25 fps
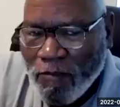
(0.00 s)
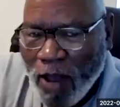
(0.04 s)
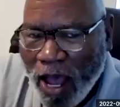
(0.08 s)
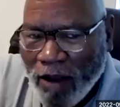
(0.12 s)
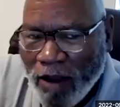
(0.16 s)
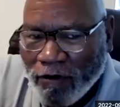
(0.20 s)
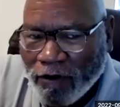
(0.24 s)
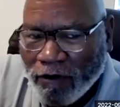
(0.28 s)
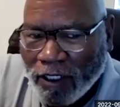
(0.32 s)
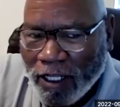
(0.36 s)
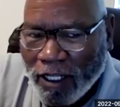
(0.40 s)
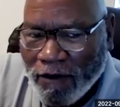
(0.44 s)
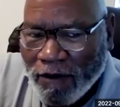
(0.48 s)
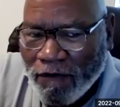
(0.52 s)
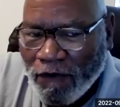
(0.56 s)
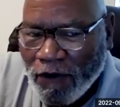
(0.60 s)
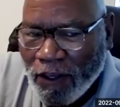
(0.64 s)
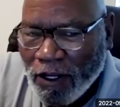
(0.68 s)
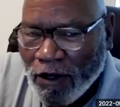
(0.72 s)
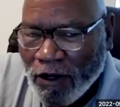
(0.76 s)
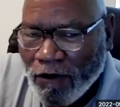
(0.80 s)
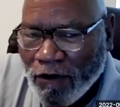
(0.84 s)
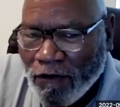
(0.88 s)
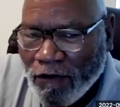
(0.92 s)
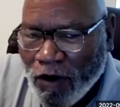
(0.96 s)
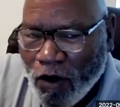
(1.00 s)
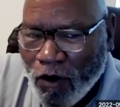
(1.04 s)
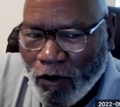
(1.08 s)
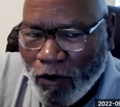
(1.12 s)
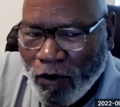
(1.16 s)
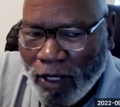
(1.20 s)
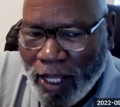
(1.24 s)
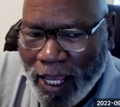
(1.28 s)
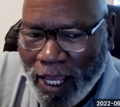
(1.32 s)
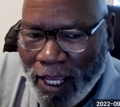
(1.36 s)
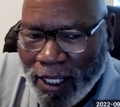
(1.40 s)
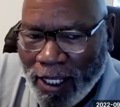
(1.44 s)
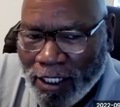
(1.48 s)
of poverty, fear of
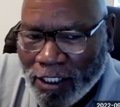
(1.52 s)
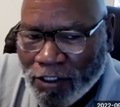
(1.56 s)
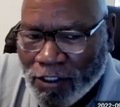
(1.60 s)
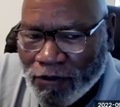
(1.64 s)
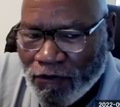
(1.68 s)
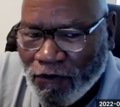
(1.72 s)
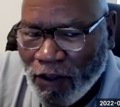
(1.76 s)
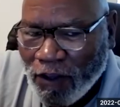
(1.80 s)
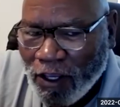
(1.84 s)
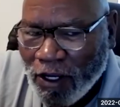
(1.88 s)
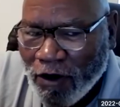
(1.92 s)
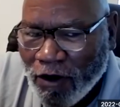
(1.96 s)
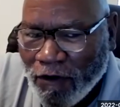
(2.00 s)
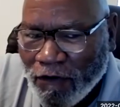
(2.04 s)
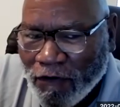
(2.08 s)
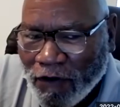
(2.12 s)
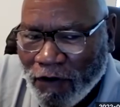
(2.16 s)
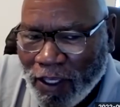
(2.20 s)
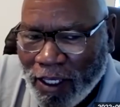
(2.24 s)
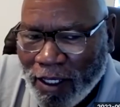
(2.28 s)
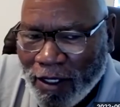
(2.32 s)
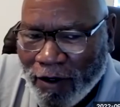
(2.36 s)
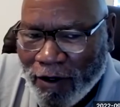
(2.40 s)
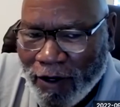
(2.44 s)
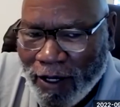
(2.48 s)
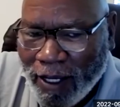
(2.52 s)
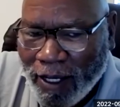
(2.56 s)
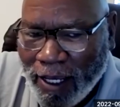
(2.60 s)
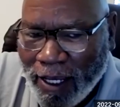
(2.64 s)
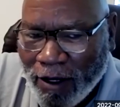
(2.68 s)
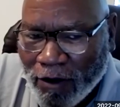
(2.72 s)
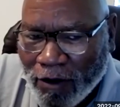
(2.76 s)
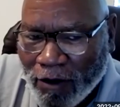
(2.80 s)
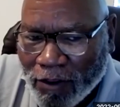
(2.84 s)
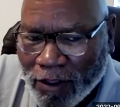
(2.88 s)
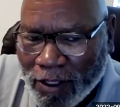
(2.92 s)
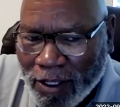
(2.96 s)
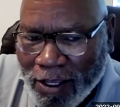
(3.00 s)
old age, fear of ill
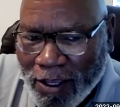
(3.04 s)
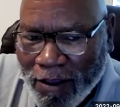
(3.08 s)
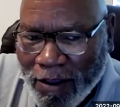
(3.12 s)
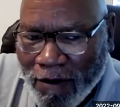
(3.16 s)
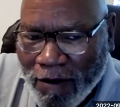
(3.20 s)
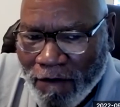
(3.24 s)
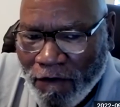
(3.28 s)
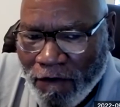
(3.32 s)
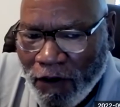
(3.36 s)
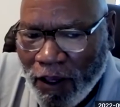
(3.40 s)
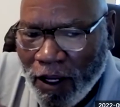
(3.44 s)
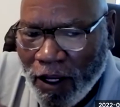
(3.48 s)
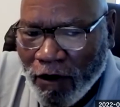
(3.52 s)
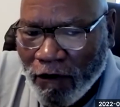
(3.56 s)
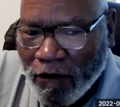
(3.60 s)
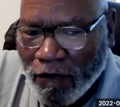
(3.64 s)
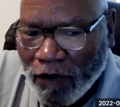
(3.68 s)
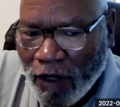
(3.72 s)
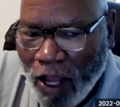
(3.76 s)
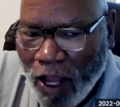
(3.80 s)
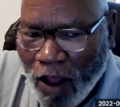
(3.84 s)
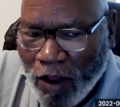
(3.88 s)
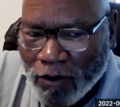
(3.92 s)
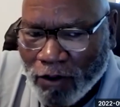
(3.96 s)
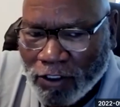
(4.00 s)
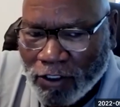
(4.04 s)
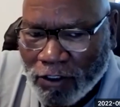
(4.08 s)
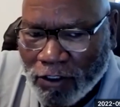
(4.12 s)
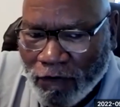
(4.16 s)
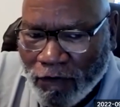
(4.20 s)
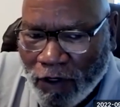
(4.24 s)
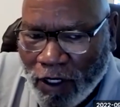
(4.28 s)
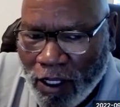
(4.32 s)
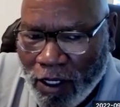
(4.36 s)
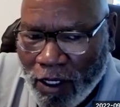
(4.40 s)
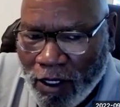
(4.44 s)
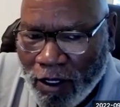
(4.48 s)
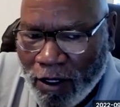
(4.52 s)
health, fear of loss
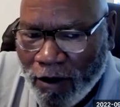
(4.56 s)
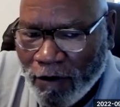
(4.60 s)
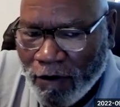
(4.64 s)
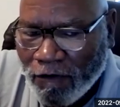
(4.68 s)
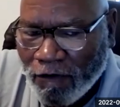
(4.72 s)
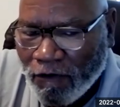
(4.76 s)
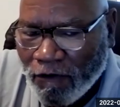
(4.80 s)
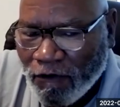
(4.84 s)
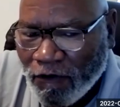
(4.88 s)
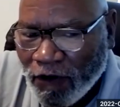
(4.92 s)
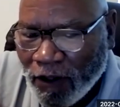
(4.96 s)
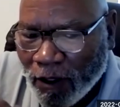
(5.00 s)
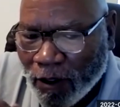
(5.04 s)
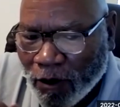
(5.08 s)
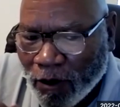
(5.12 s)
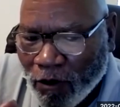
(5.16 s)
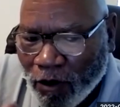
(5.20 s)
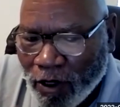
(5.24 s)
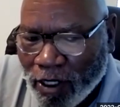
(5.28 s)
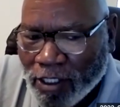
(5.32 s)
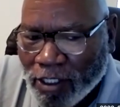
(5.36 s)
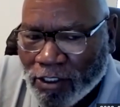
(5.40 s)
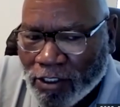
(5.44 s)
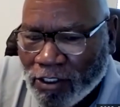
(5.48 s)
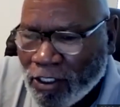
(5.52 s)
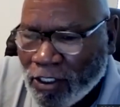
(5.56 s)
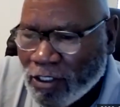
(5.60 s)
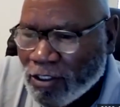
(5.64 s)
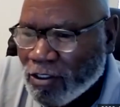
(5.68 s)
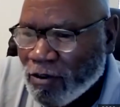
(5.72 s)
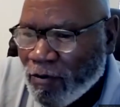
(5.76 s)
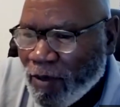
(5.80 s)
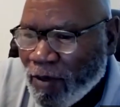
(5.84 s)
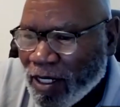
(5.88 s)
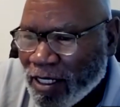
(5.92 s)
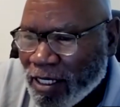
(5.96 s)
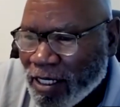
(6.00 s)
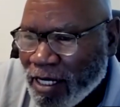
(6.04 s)
of love,
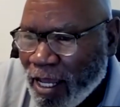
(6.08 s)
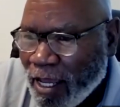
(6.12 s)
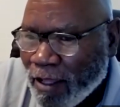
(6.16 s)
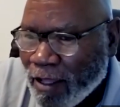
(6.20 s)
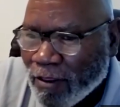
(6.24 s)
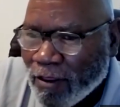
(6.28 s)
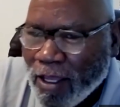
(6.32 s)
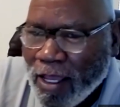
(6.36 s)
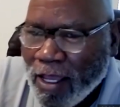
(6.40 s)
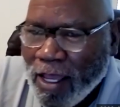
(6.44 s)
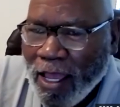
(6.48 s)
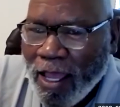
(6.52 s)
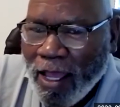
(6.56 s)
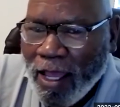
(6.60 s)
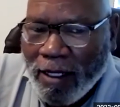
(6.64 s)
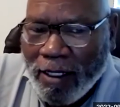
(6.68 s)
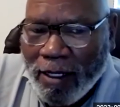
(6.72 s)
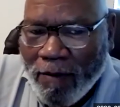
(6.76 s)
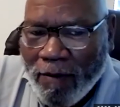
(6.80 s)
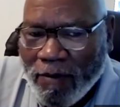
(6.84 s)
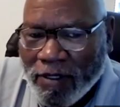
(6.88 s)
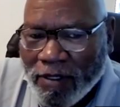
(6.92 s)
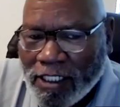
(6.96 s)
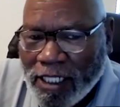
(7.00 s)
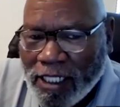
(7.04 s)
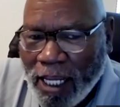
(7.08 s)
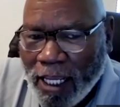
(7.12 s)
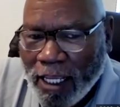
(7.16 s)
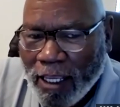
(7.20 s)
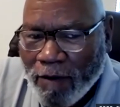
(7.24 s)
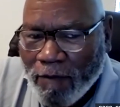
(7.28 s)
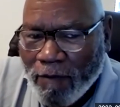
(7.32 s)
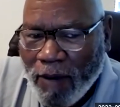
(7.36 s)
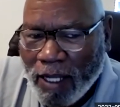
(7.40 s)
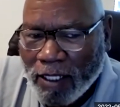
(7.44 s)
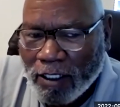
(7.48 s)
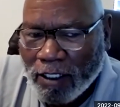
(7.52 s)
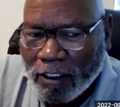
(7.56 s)
criticism, and death. Let me tell
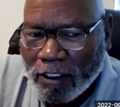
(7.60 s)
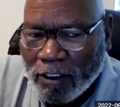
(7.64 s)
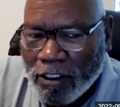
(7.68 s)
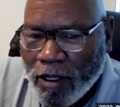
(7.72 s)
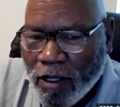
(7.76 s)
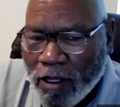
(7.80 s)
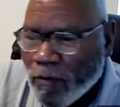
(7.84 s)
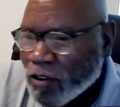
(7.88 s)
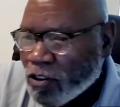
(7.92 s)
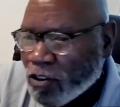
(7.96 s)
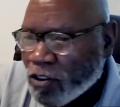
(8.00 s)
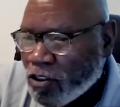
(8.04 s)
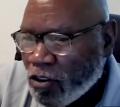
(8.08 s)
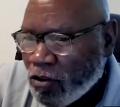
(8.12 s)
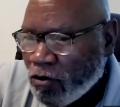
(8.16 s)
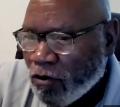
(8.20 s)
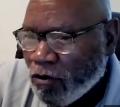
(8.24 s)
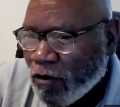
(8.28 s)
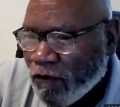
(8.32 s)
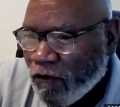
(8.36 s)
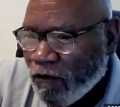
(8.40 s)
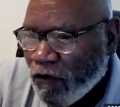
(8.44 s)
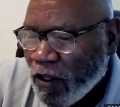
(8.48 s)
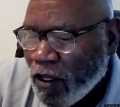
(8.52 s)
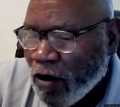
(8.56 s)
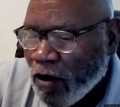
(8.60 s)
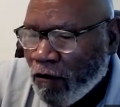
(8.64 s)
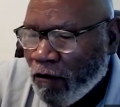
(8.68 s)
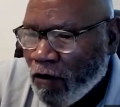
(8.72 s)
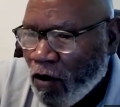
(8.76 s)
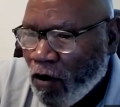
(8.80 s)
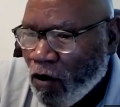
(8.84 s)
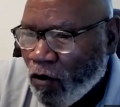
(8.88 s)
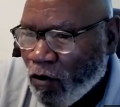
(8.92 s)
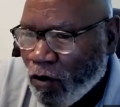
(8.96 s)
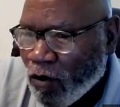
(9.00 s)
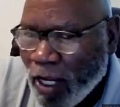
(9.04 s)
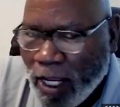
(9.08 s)
you about the number two, the fear of
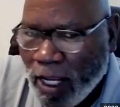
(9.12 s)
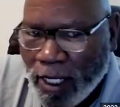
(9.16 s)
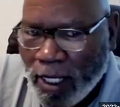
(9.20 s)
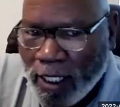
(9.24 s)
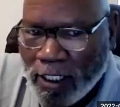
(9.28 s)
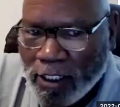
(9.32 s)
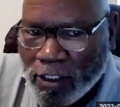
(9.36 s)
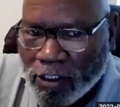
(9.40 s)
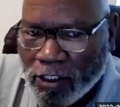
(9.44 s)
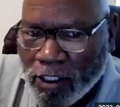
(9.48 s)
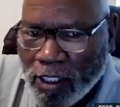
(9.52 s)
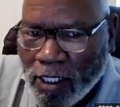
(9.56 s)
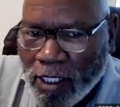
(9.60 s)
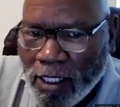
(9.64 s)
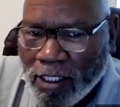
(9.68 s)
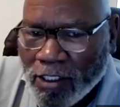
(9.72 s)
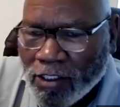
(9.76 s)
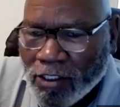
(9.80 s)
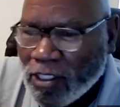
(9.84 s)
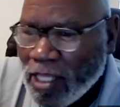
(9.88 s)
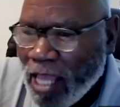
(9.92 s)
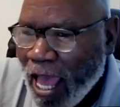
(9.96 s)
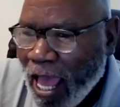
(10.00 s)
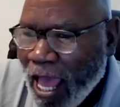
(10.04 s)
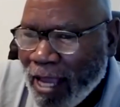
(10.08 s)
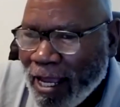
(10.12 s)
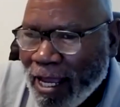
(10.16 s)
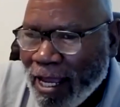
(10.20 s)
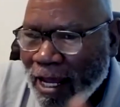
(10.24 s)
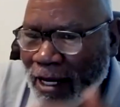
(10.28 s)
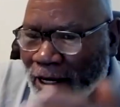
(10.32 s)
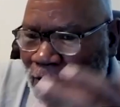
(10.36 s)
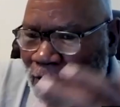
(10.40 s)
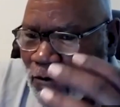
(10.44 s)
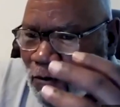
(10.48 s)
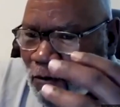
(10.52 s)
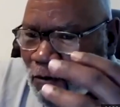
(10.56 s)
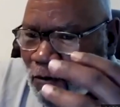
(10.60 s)
old age. See, I
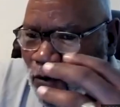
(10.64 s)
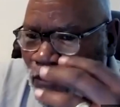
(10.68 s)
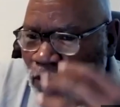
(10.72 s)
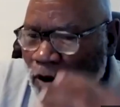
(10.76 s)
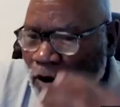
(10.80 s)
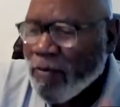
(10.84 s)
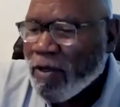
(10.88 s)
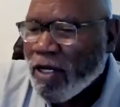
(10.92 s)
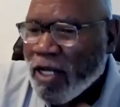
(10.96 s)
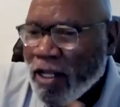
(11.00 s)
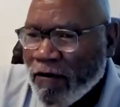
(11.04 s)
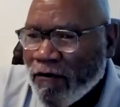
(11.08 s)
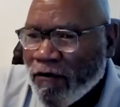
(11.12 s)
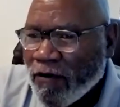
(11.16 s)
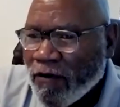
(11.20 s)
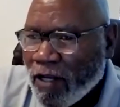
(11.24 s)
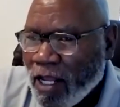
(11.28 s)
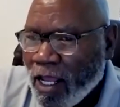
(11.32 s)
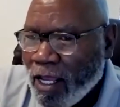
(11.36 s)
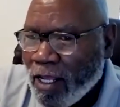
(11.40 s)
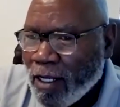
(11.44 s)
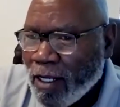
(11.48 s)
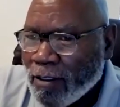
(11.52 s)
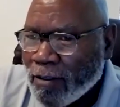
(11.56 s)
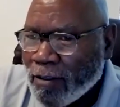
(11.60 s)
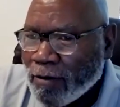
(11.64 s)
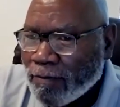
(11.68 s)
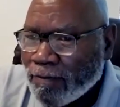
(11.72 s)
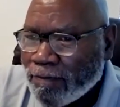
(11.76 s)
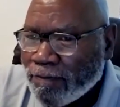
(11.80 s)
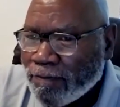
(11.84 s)
got a remedy for that.